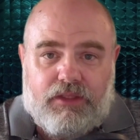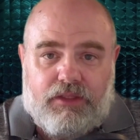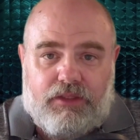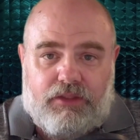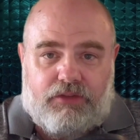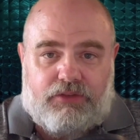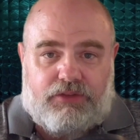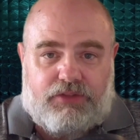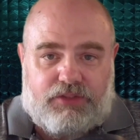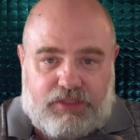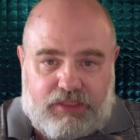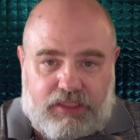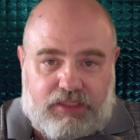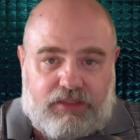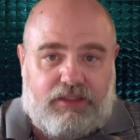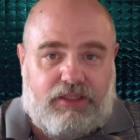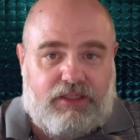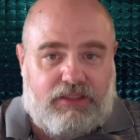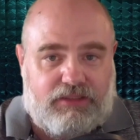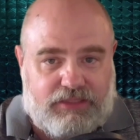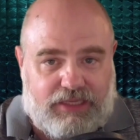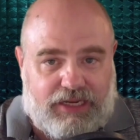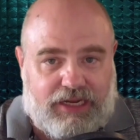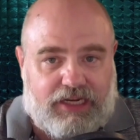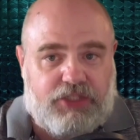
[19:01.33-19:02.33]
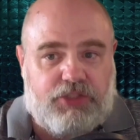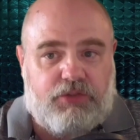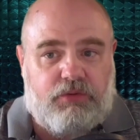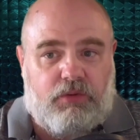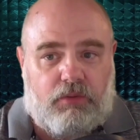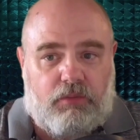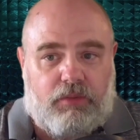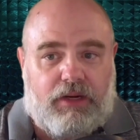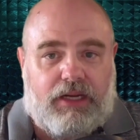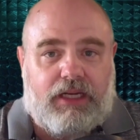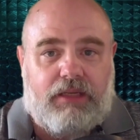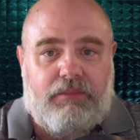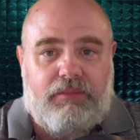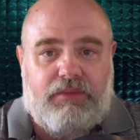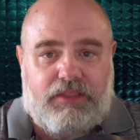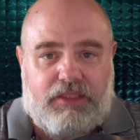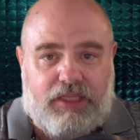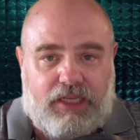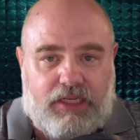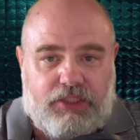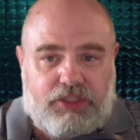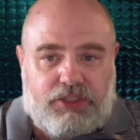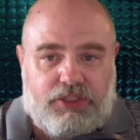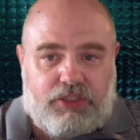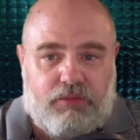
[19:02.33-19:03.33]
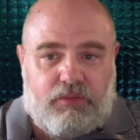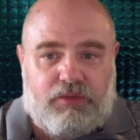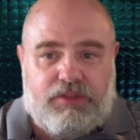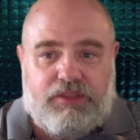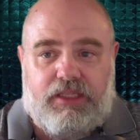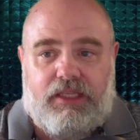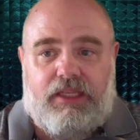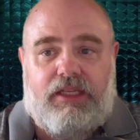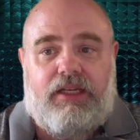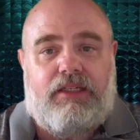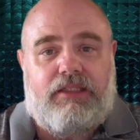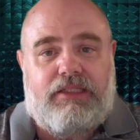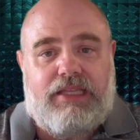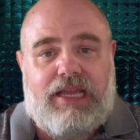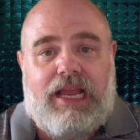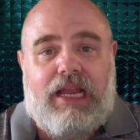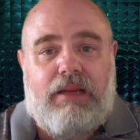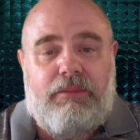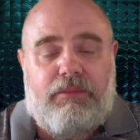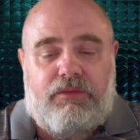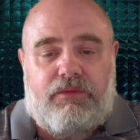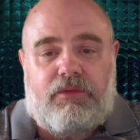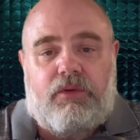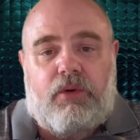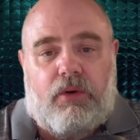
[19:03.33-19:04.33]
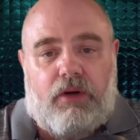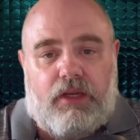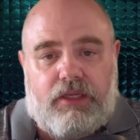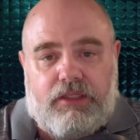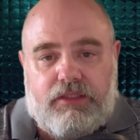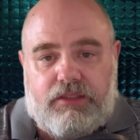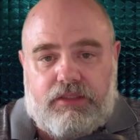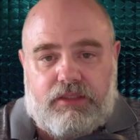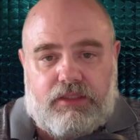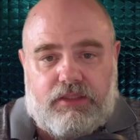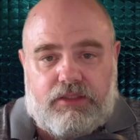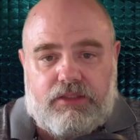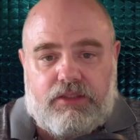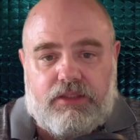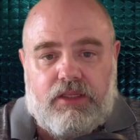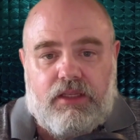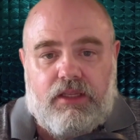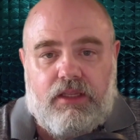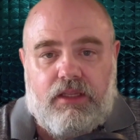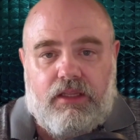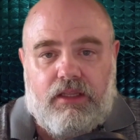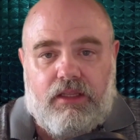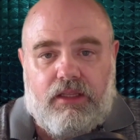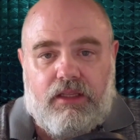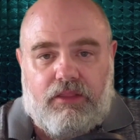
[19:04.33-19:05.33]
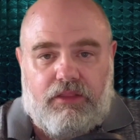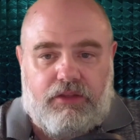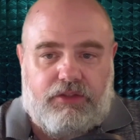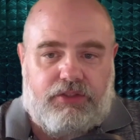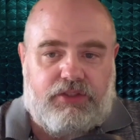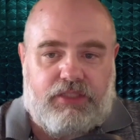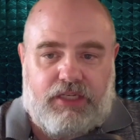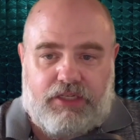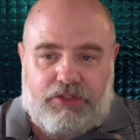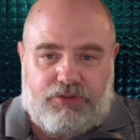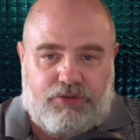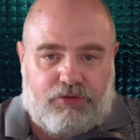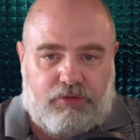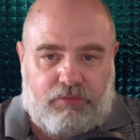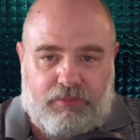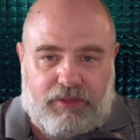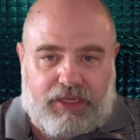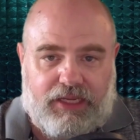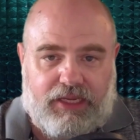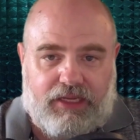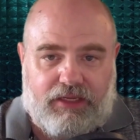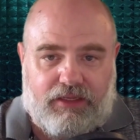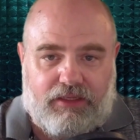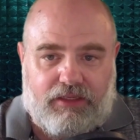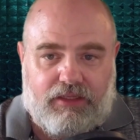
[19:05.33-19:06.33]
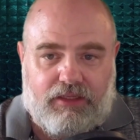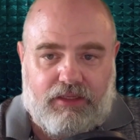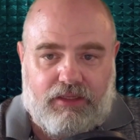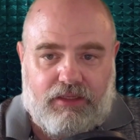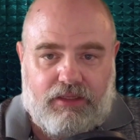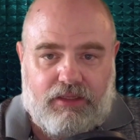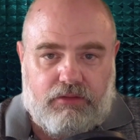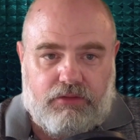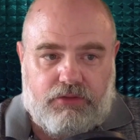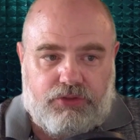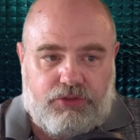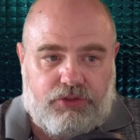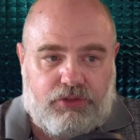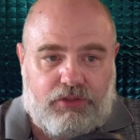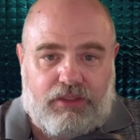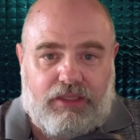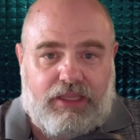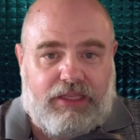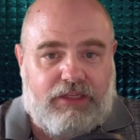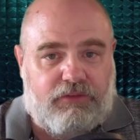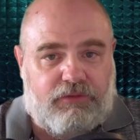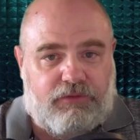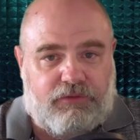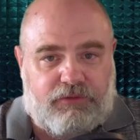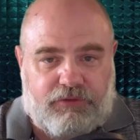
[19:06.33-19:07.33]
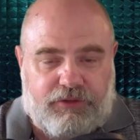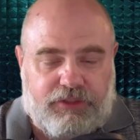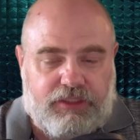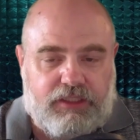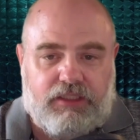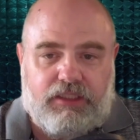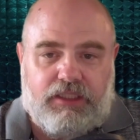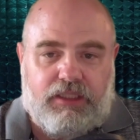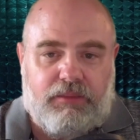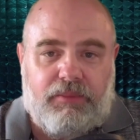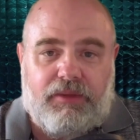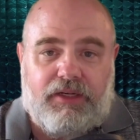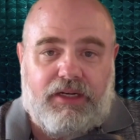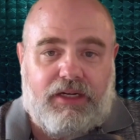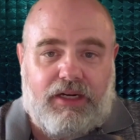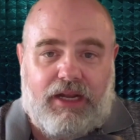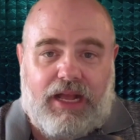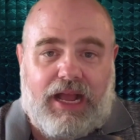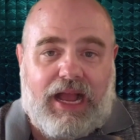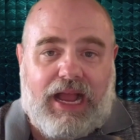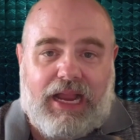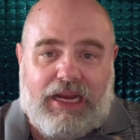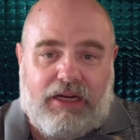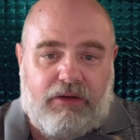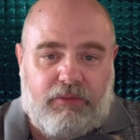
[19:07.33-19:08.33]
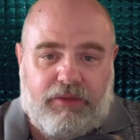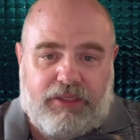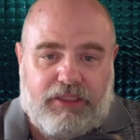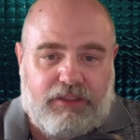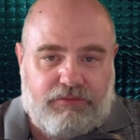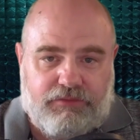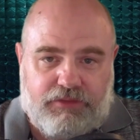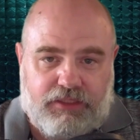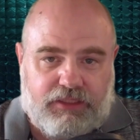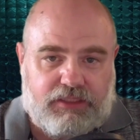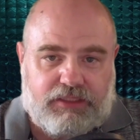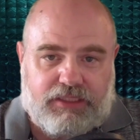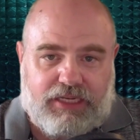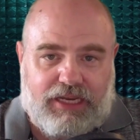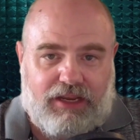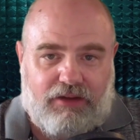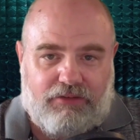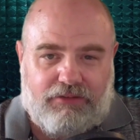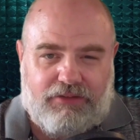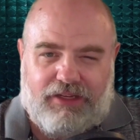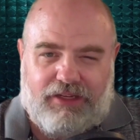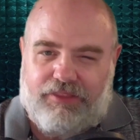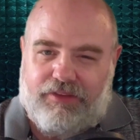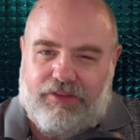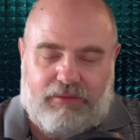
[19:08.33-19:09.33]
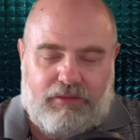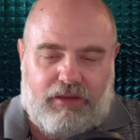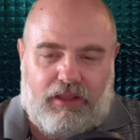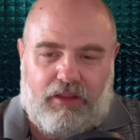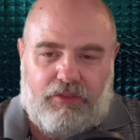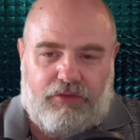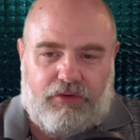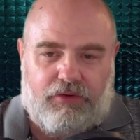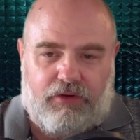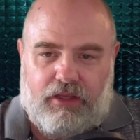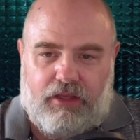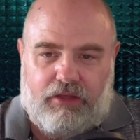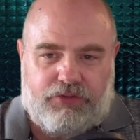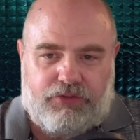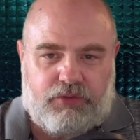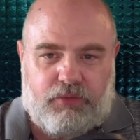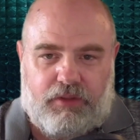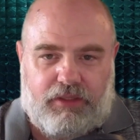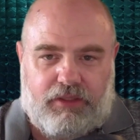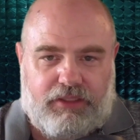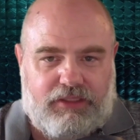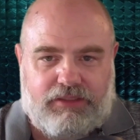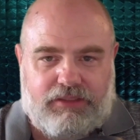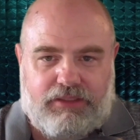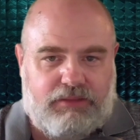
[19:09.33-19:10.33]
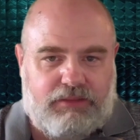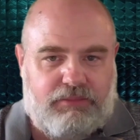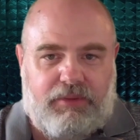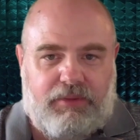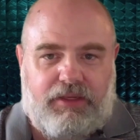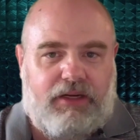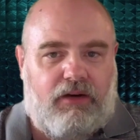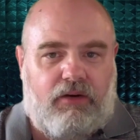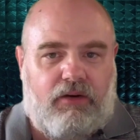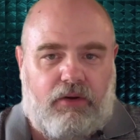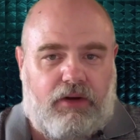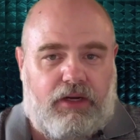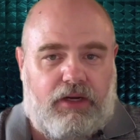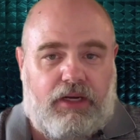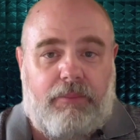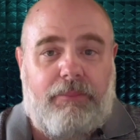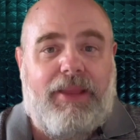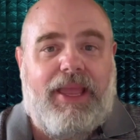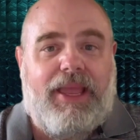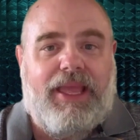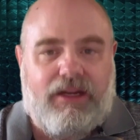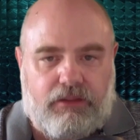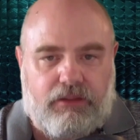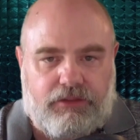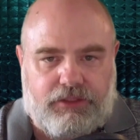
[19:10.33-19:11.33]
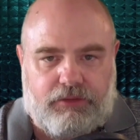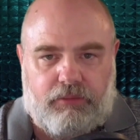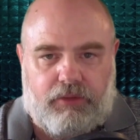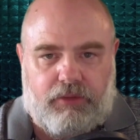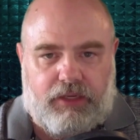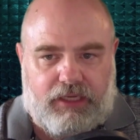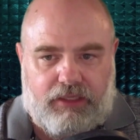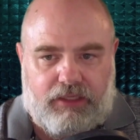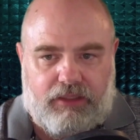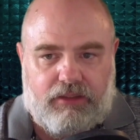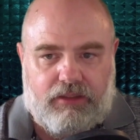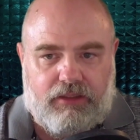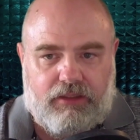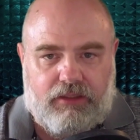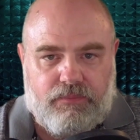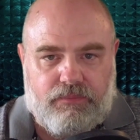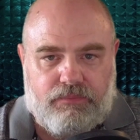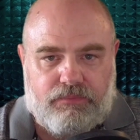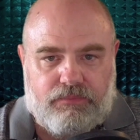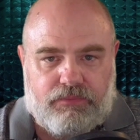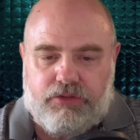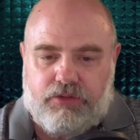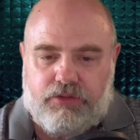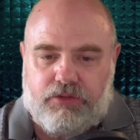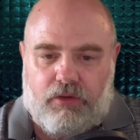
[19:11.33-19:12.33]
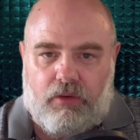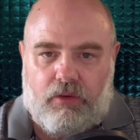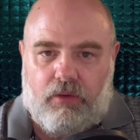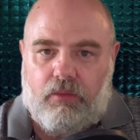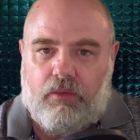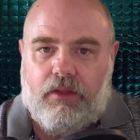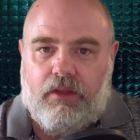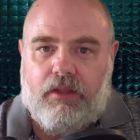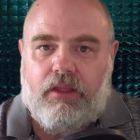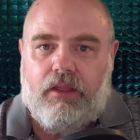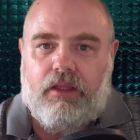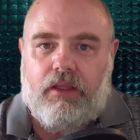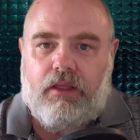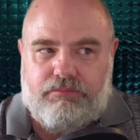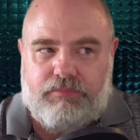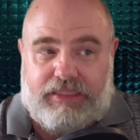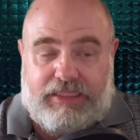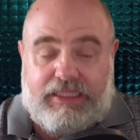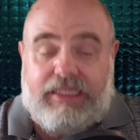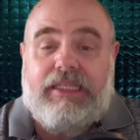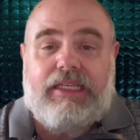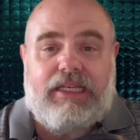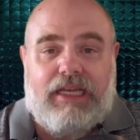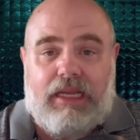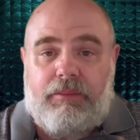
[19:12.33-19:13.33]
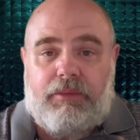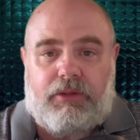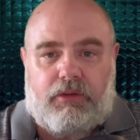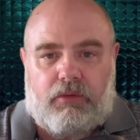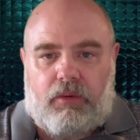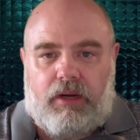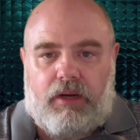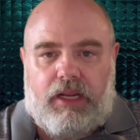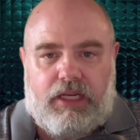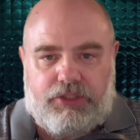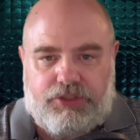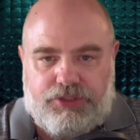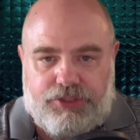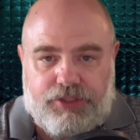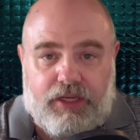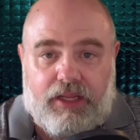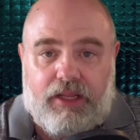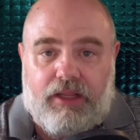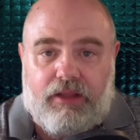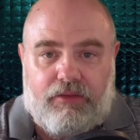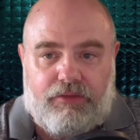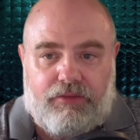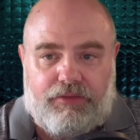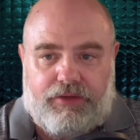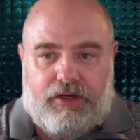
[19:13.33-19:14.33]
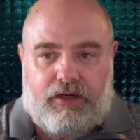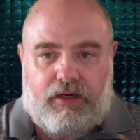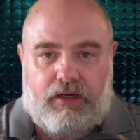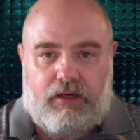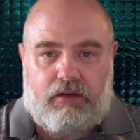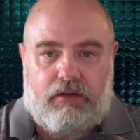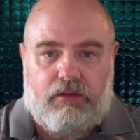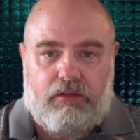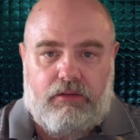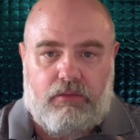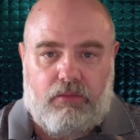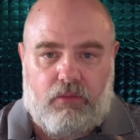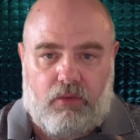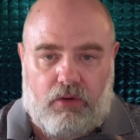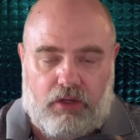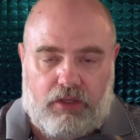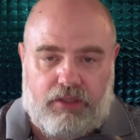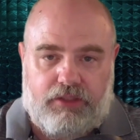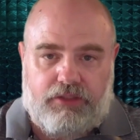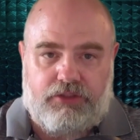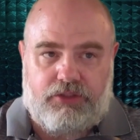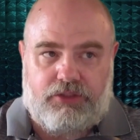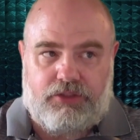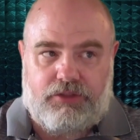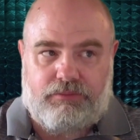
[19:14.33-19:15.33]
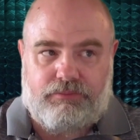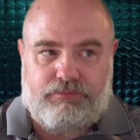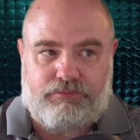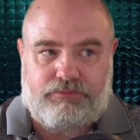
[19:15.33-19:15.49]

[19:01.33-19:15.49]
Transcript: you'll see that his actual recommendation was that in a time of crisis, the central bank should lend freely, but at a high rate of discount. I think elsewhere he says, or at a penalty rate. So the economic rationale there was,